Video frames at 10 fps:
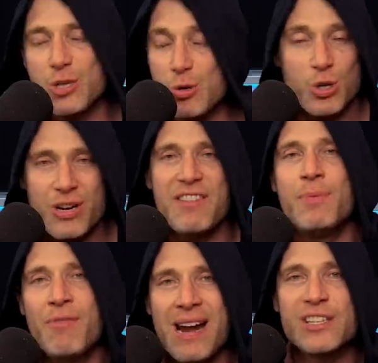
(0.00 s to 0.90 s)
you shouldn't even
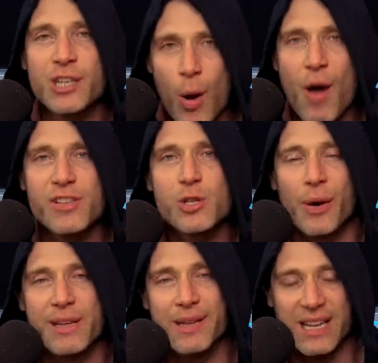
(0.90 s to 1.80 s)
be ready to go after
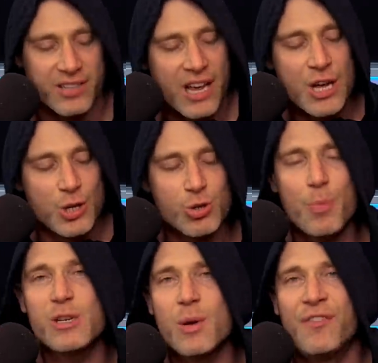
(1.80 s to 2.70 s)
20 minutes. You should be
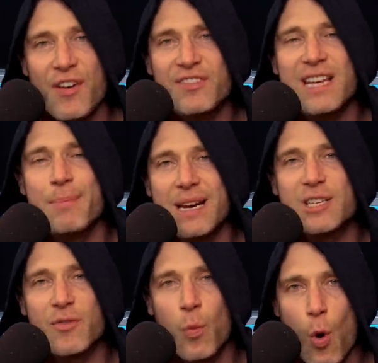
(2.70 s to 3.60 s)
doing 15 minutes
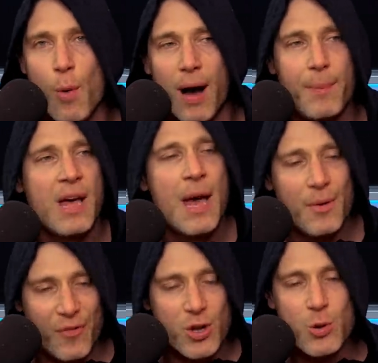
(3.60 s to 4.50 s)
of a warm-up
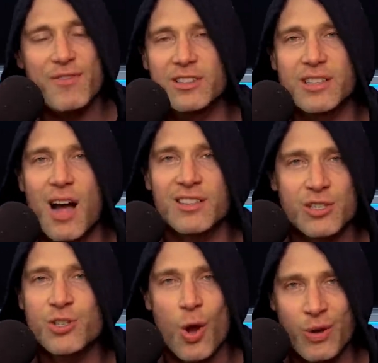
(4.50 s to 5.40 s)
before you even start to
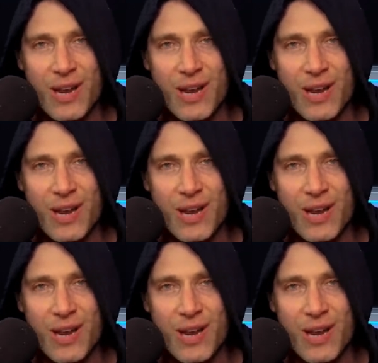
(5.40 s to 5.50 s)
zone